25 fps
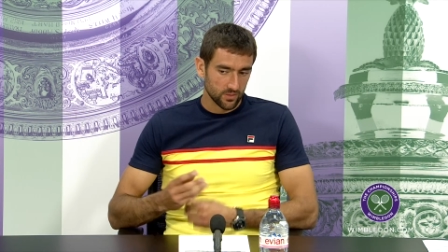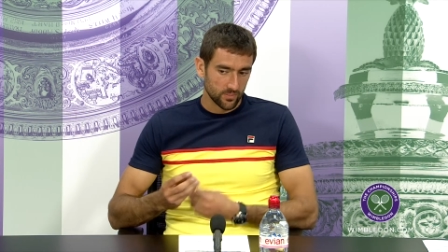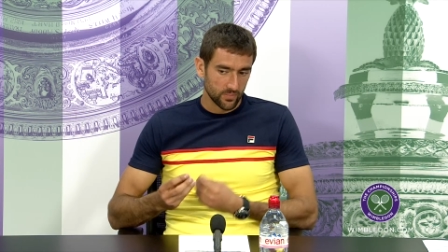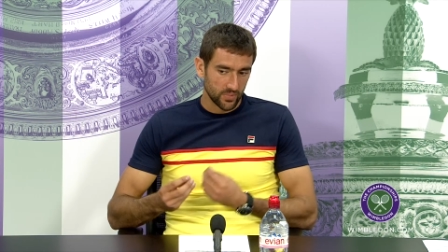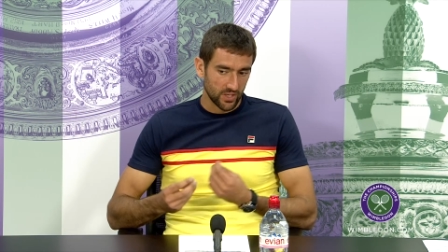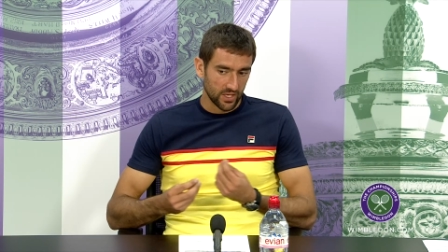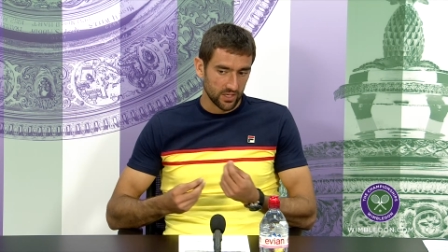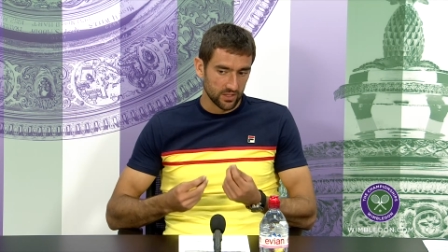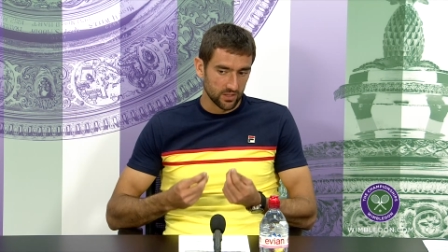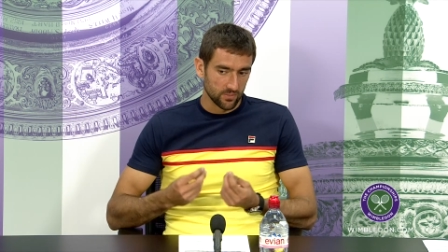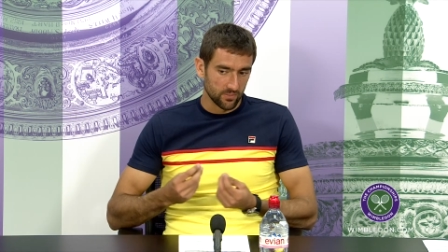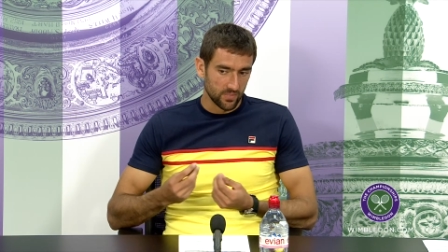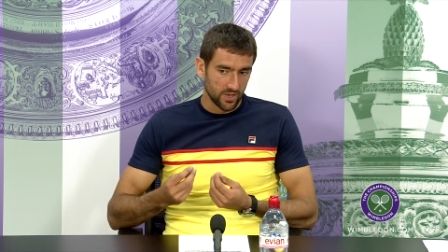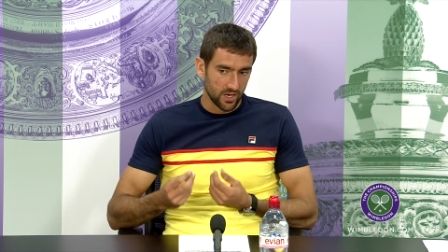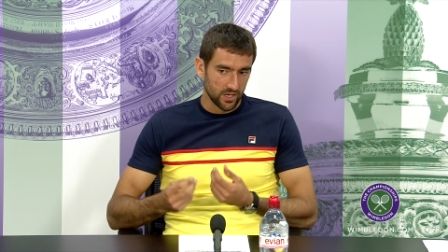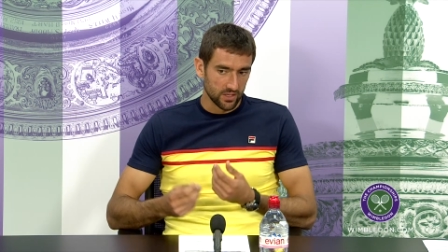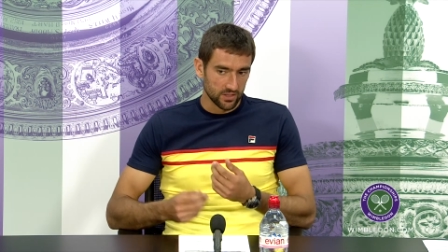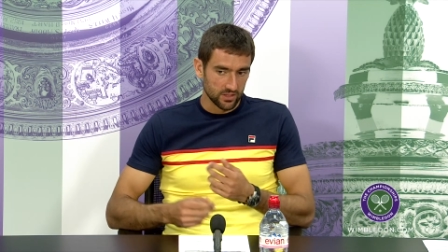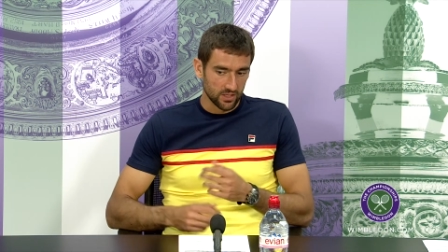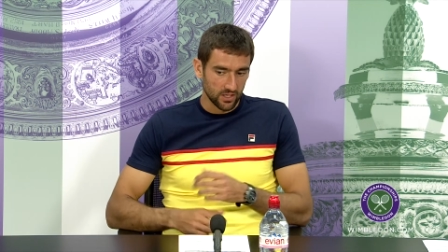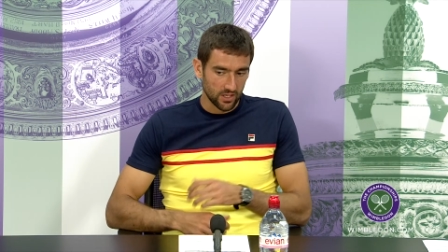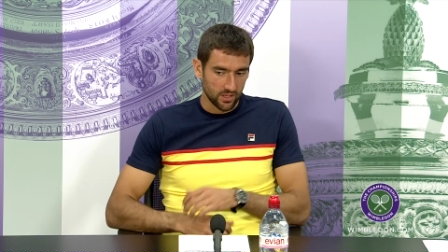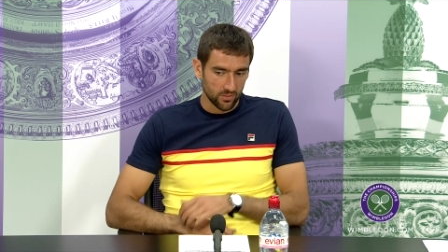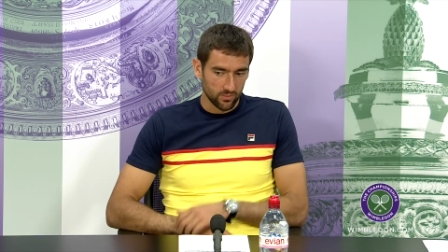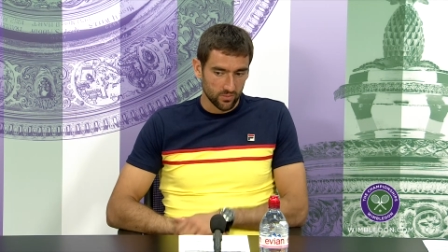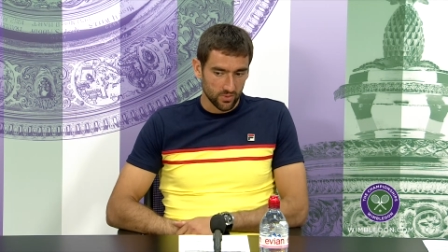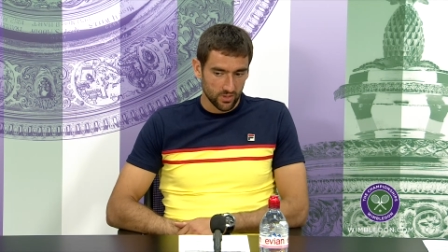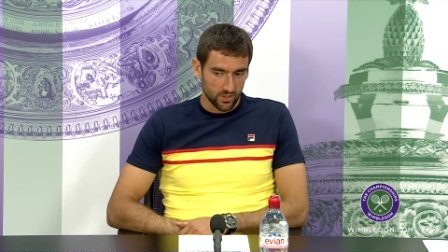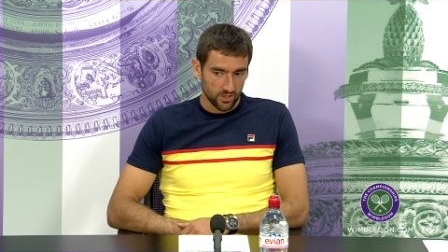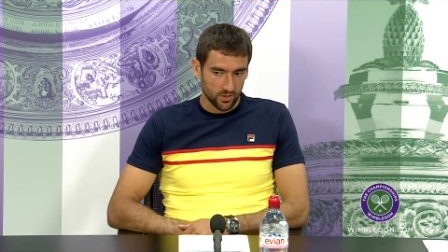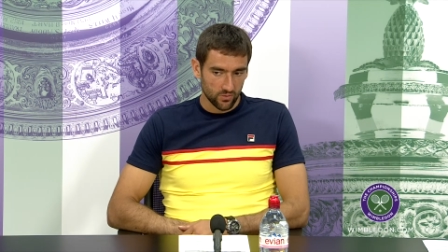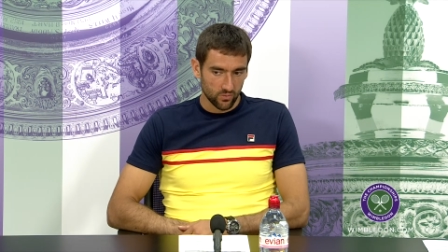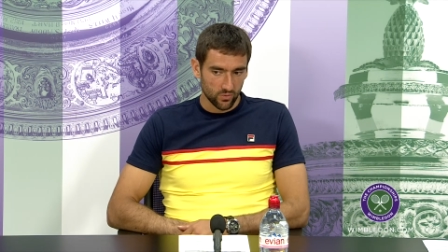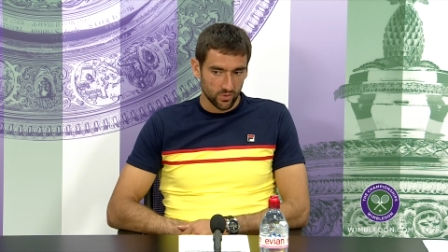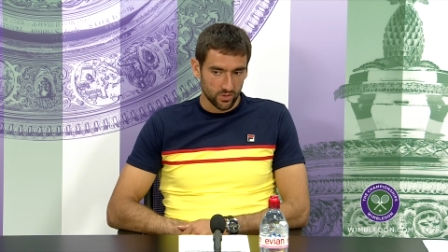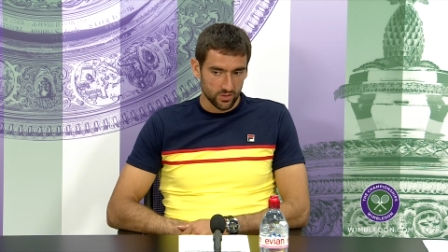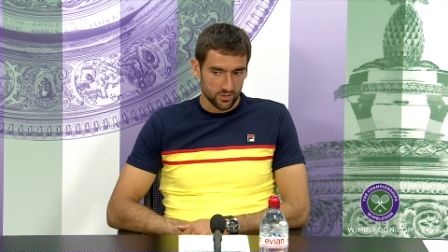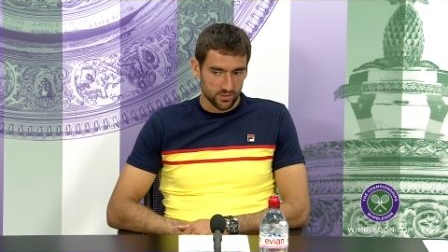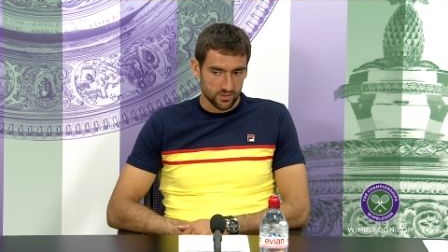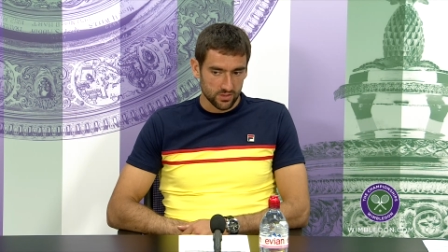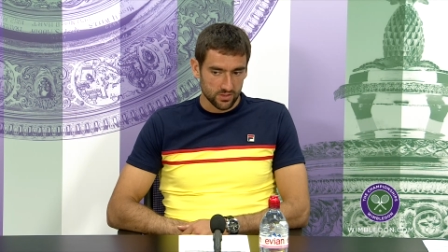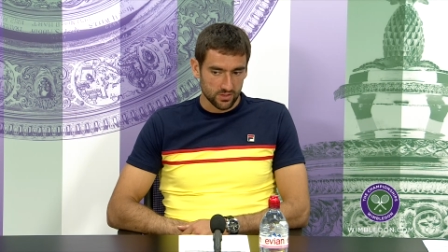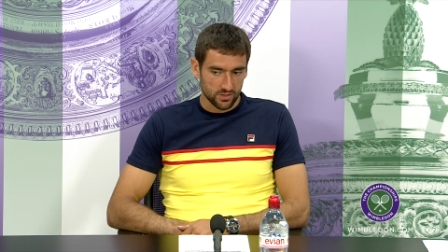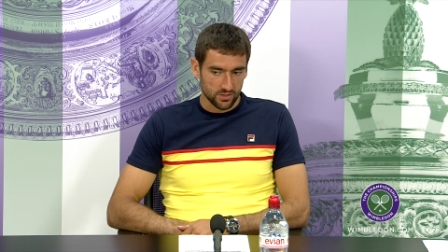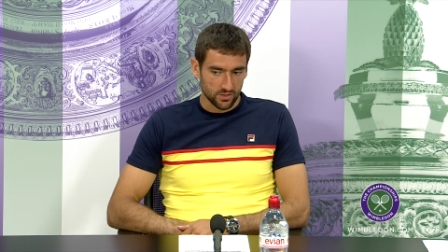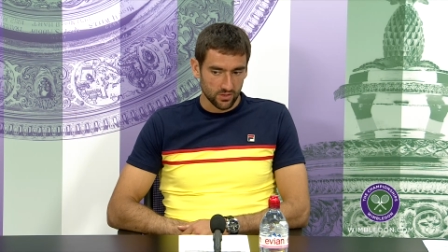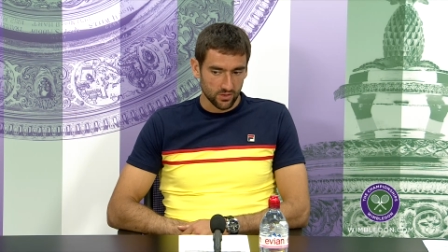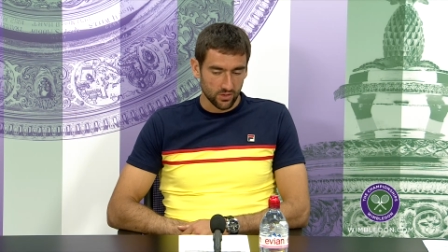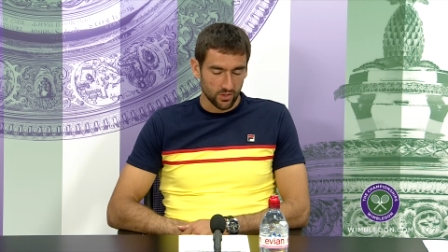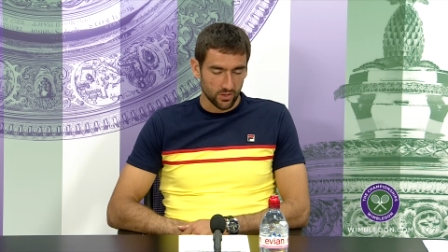playing the mind game, what is
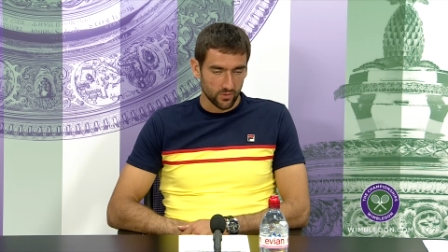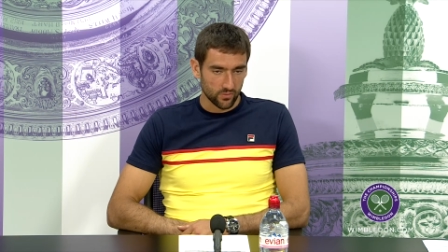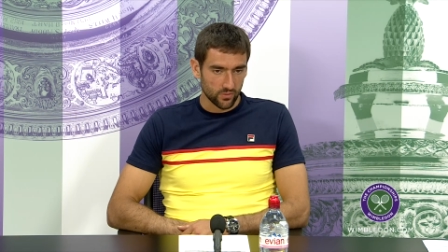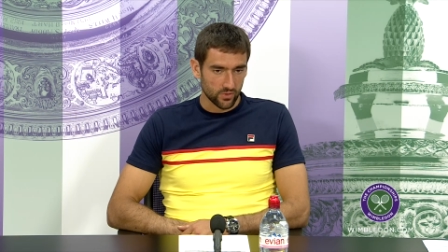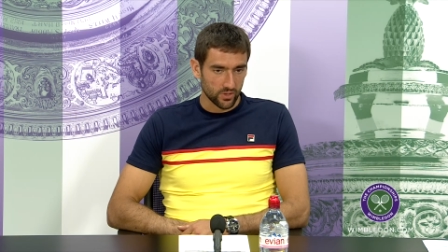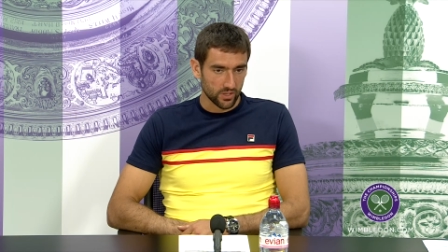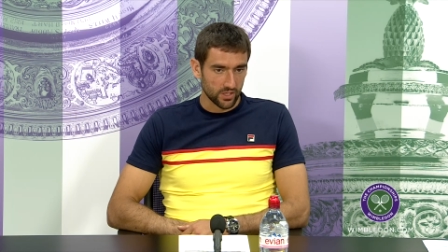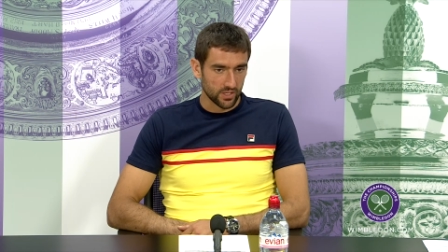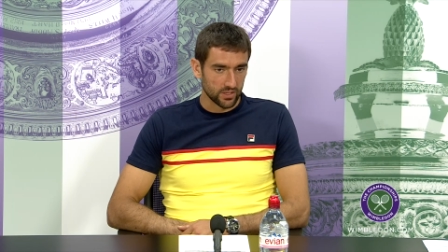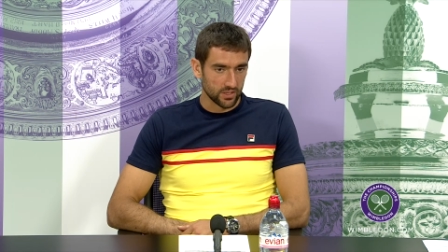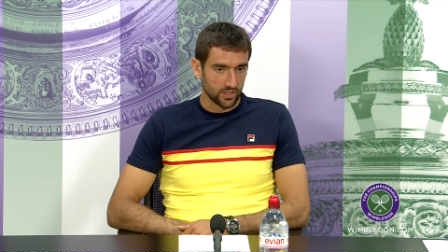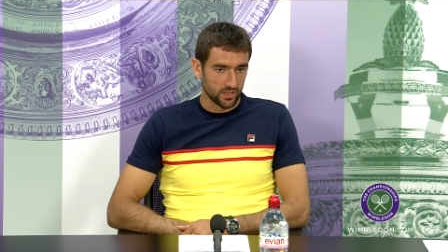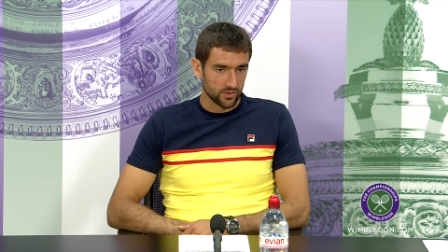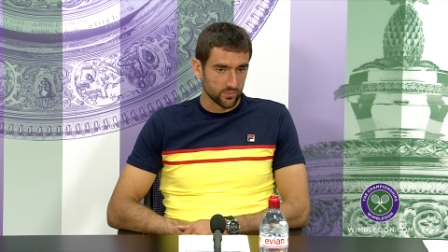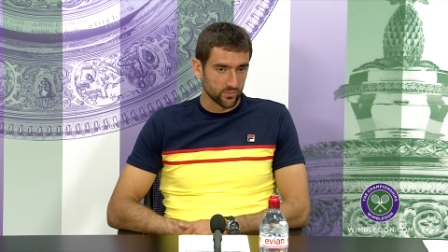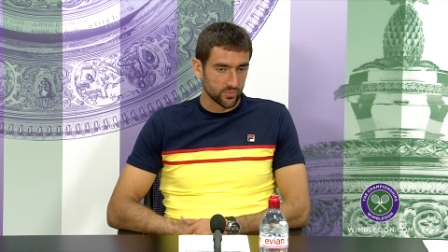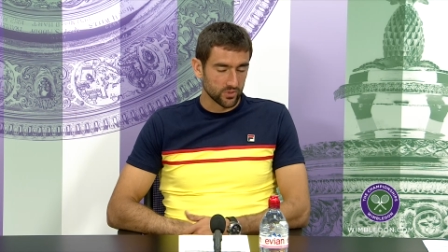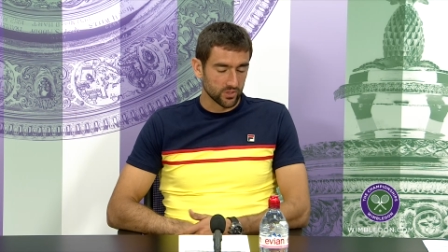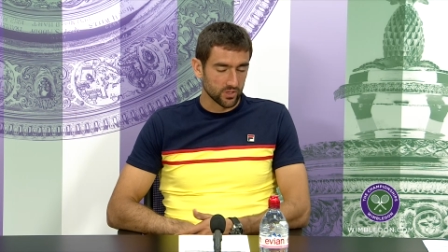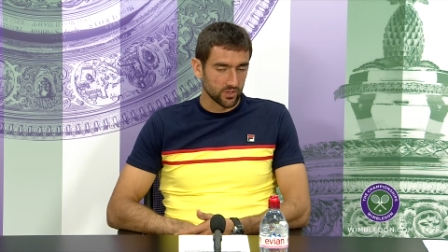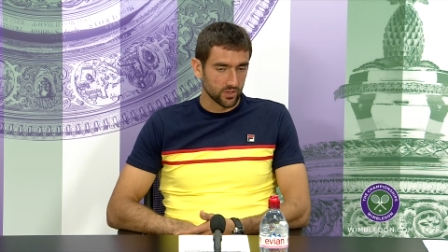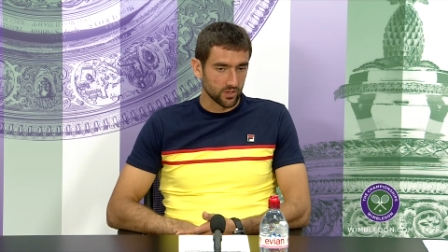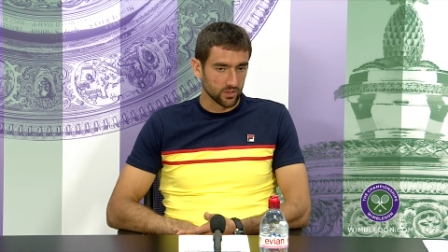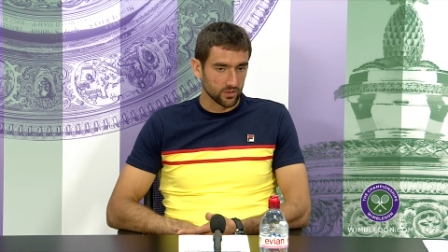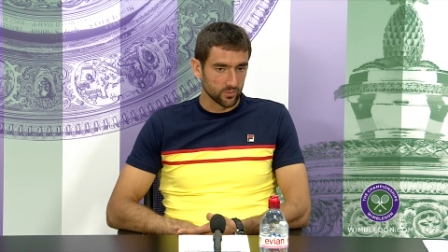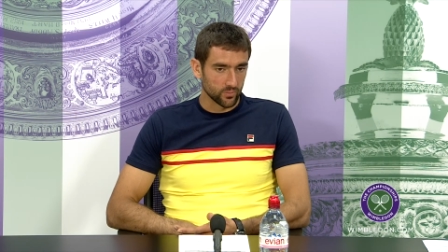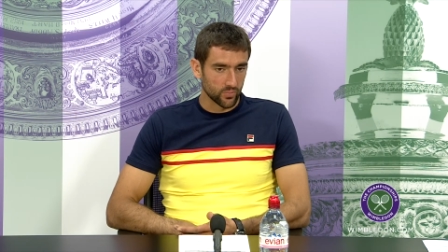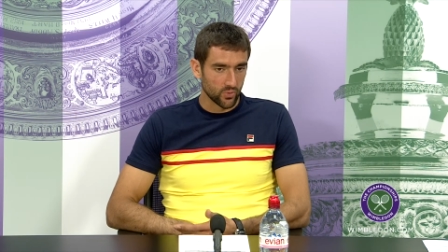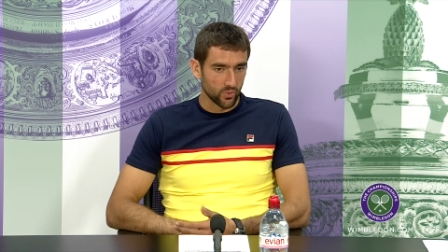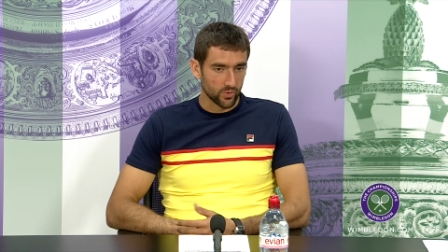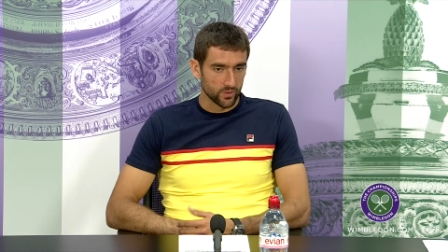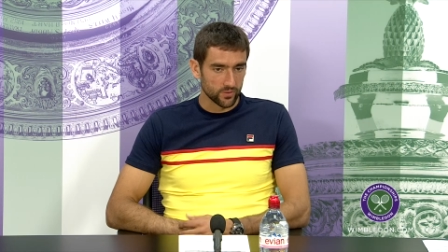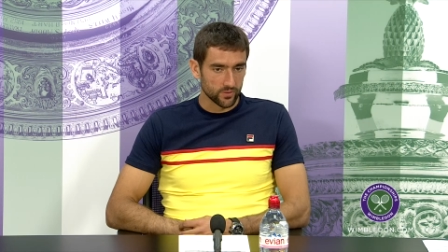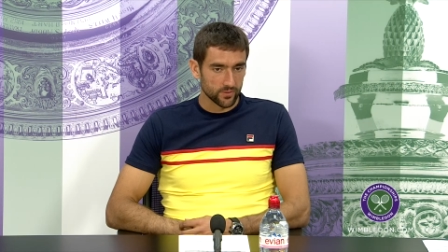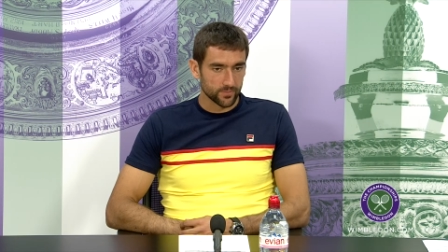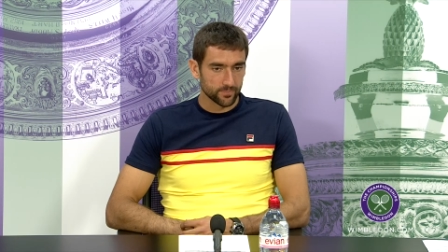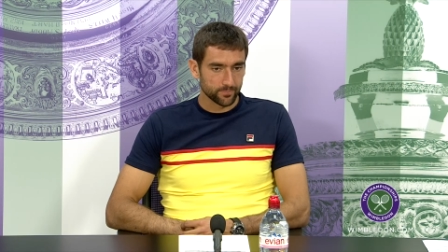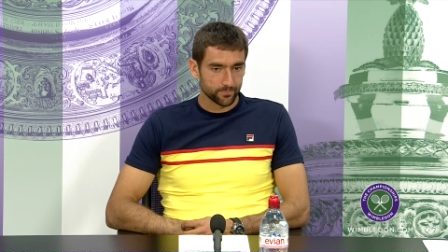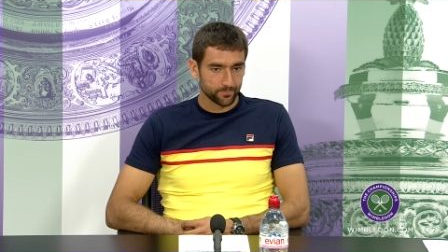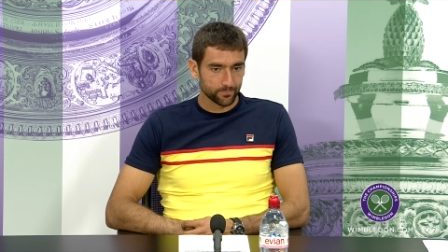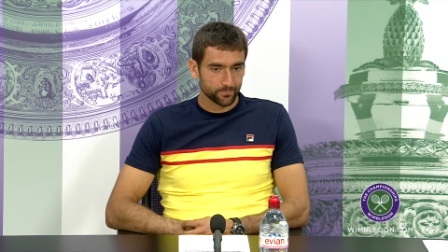going to work at that particular point.